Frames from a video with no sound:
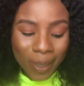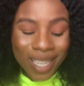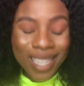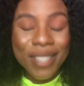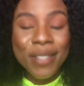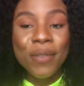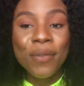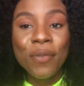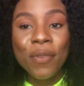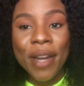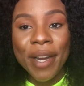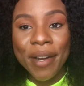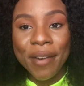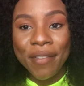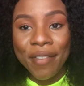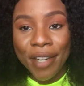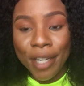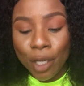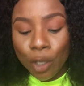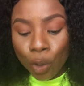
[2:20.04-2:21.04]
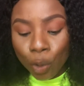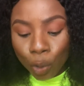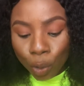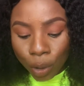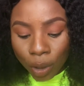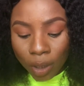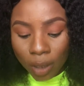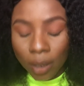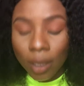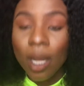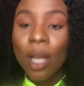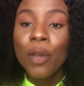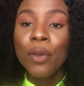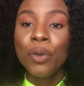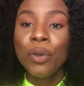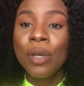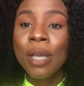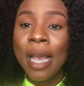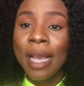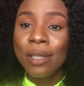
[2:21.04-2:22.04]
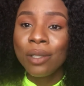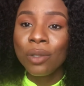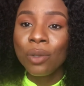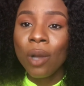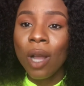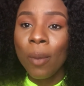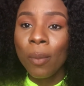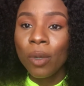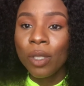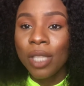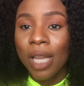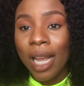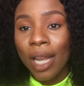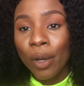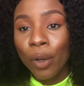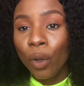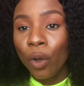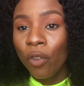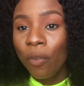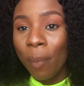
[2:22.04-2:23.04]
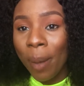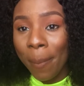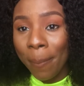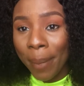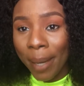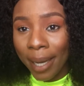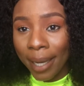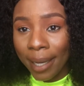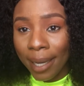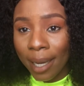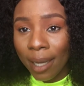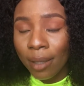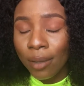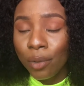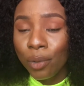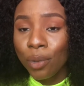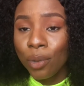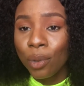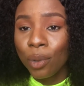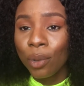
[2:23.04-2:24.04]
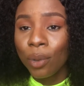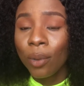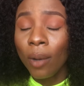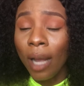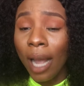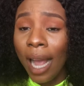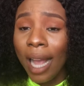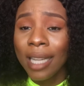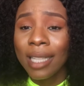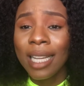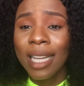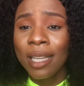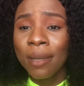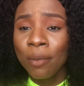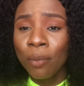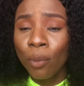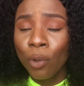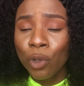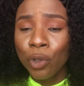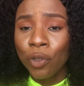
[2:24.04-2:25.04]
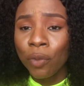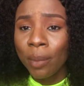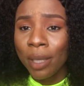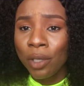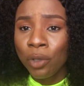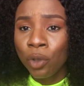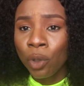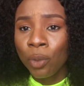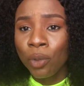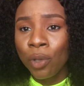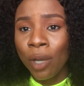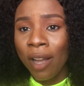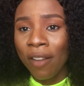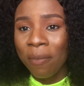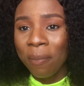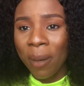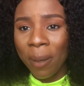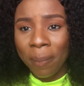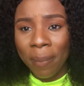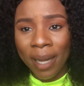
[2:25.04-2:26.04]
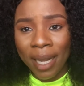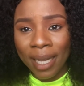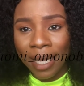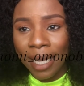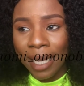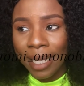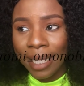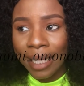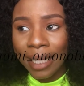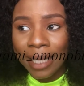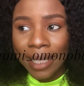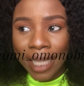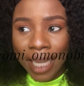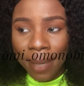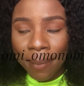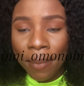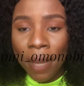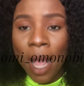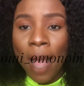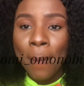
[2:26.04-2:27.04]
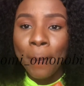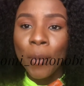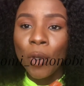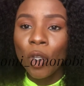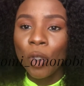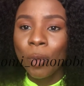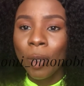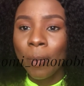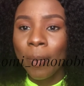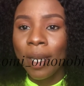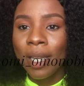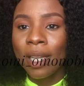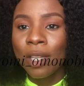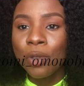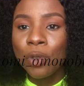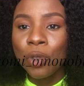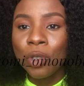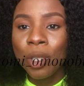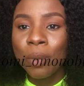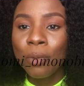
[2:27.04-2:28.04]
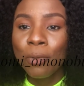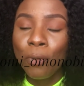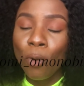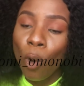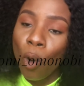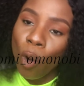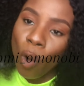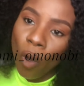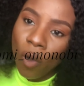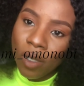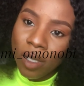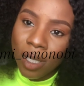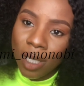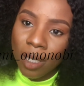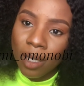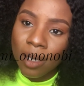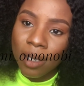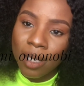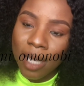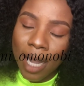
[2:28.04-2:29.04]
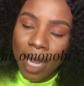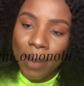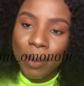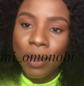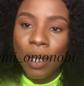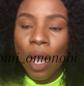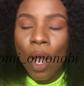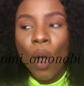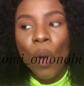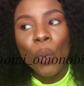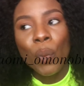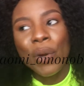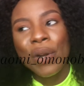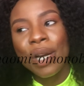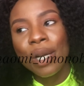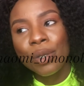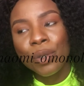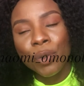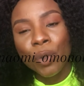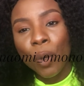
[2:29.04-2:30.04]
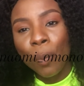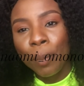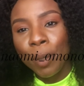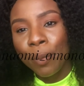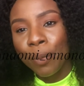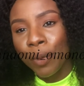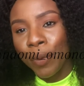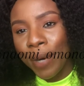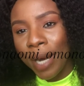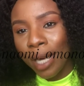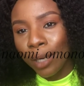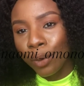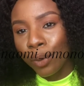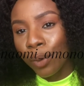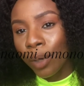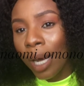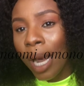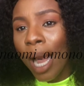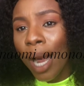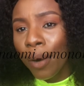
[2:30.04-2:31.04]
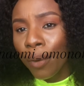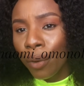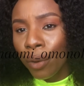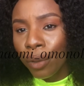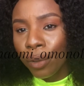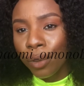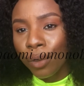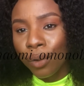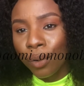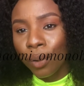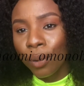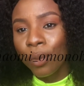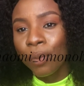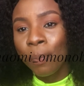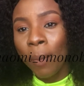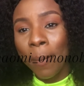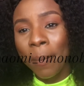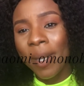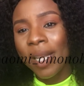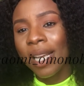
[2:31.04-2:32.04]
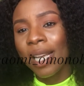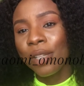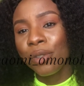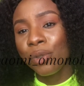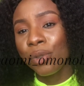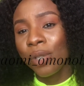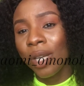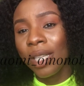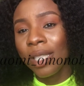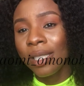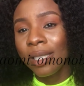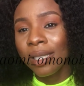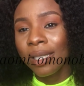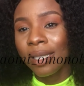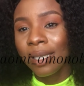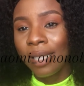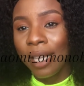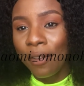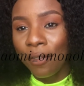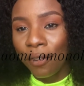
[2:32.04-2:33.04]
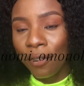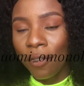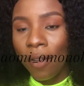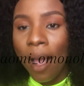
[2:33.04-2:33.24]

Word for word: is very very good you guys know how much I love papaya, so I like most of my soup to have papaya in them because papaya is suitable for all skin types, whereas some people react to carrots, so papaya is usually the safe